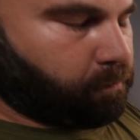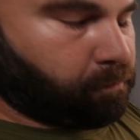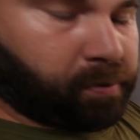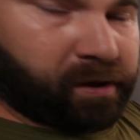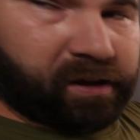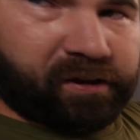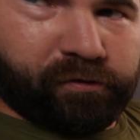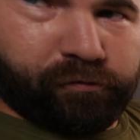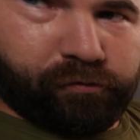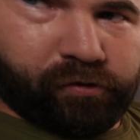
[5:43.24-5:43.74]
a
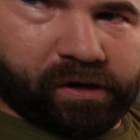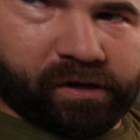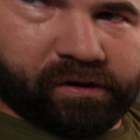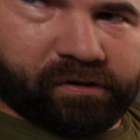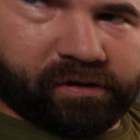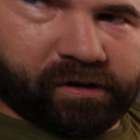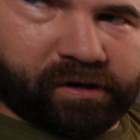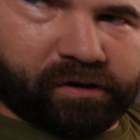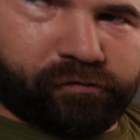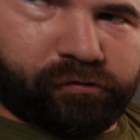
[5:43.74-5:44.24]
passive
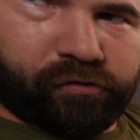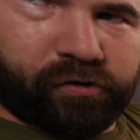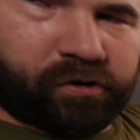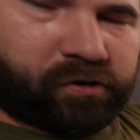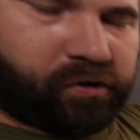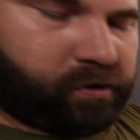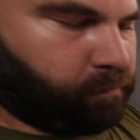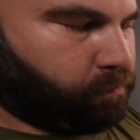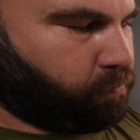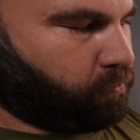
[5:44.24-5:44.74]
heatsink for the
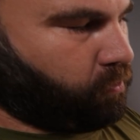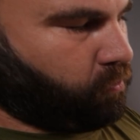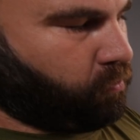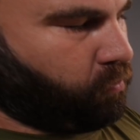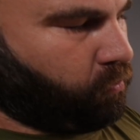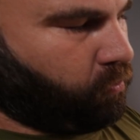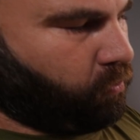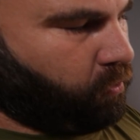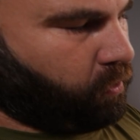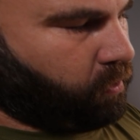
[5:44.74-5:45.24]

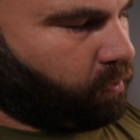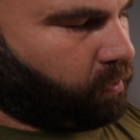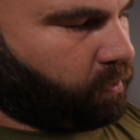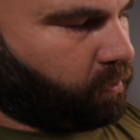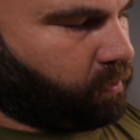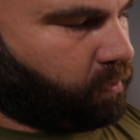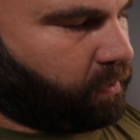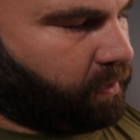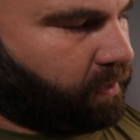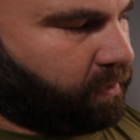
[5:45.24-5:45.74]
CPU.
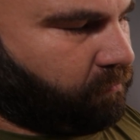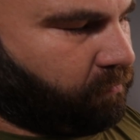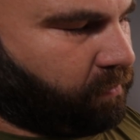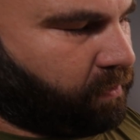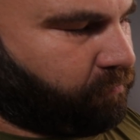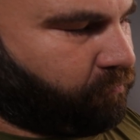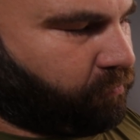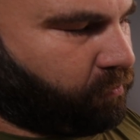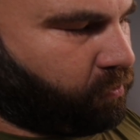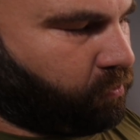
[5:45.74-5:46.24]
Here we
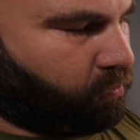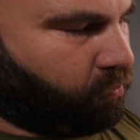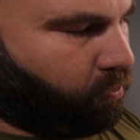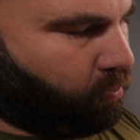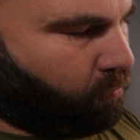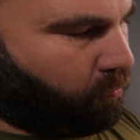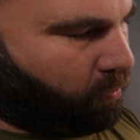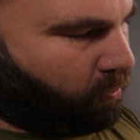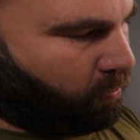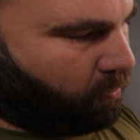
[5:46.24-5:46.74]
have a
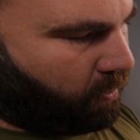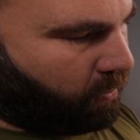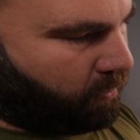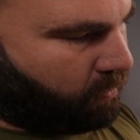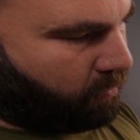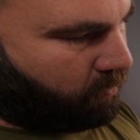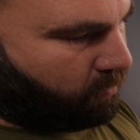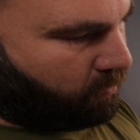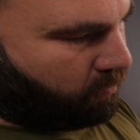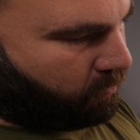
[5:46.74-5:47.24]
normal
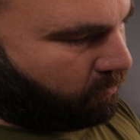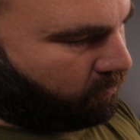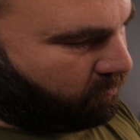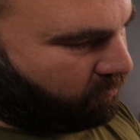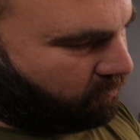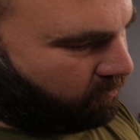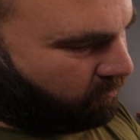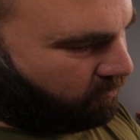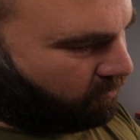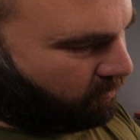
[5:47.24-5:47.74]

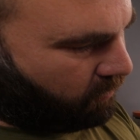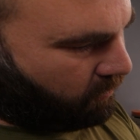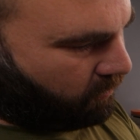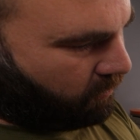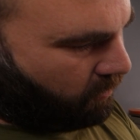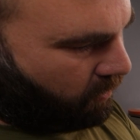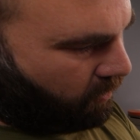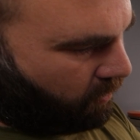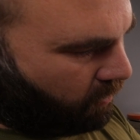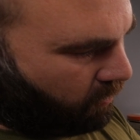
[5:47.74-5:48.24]

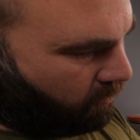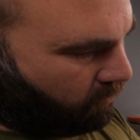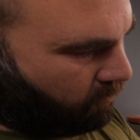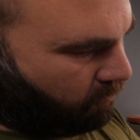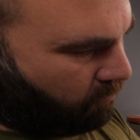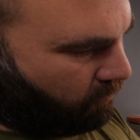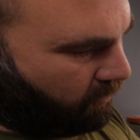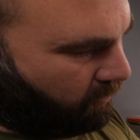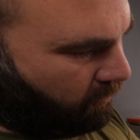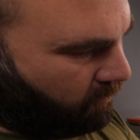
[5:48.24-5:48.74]

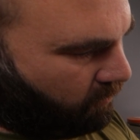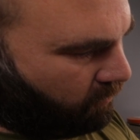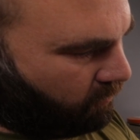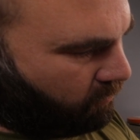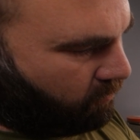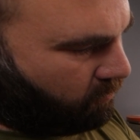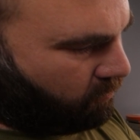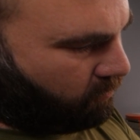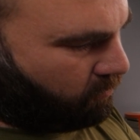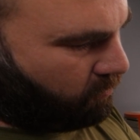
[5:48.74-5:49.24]
CR2032
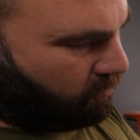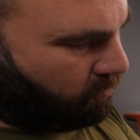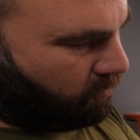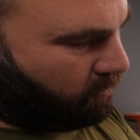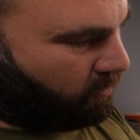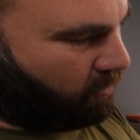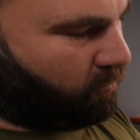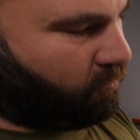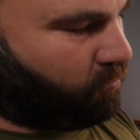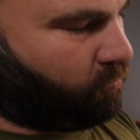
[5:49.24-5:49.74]

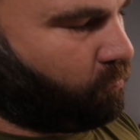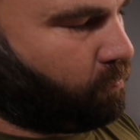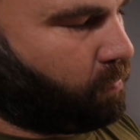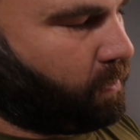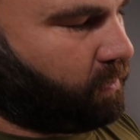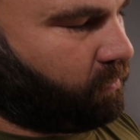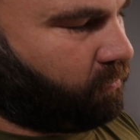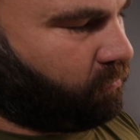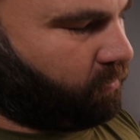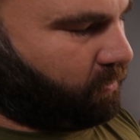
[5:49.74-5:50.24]

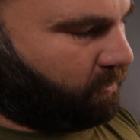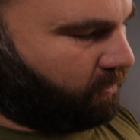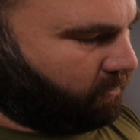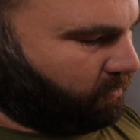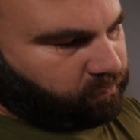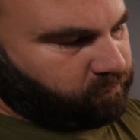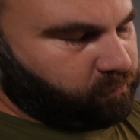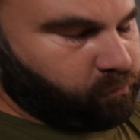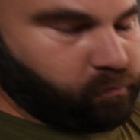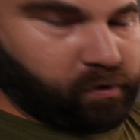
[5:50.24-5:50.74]

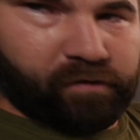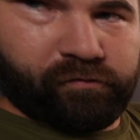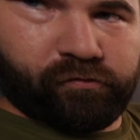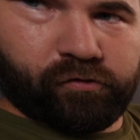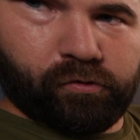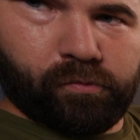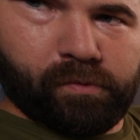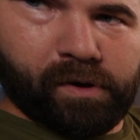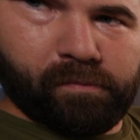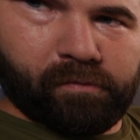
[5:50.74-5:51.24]
battery. We have
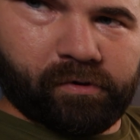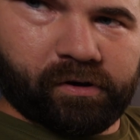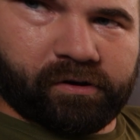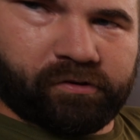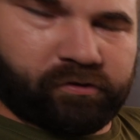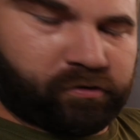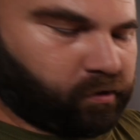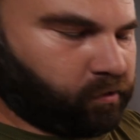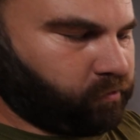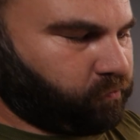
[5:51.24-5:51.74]
two memory
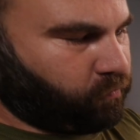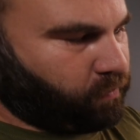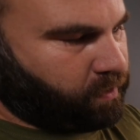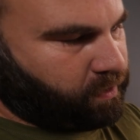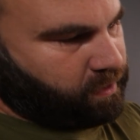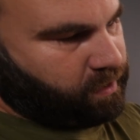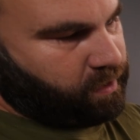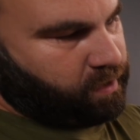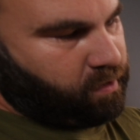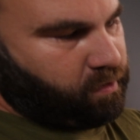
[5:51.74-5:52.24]
slots,
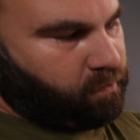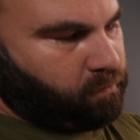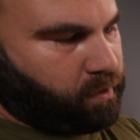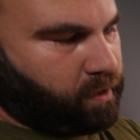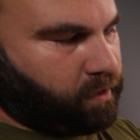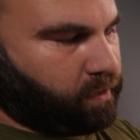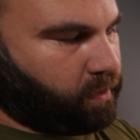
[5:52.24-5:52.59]
one here,